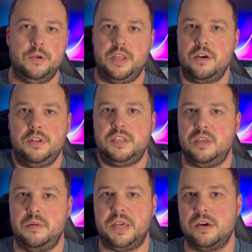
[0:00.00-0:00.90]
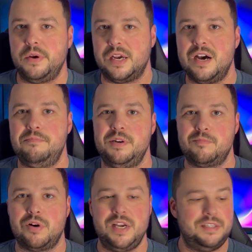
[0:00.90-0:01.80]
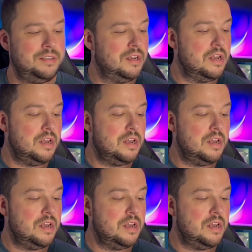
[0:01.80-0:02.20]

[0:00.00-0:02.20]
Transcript: and they only seem to be going up in price.